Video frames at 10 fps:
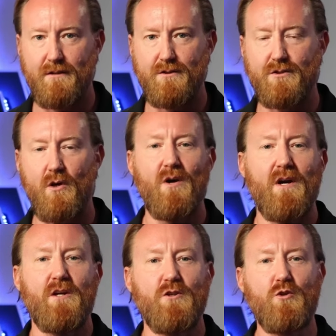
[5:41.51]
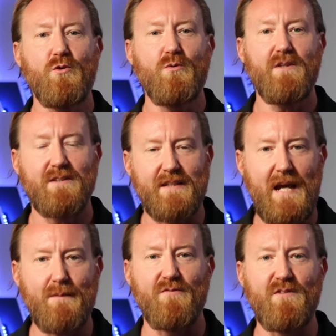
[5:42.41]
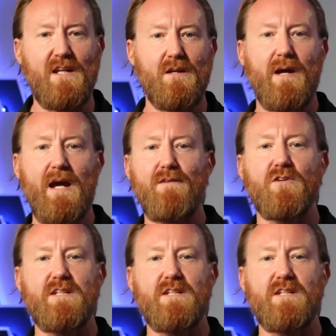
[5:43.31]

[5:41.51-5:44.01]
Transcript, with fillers: And so, you doing this game of needy behavior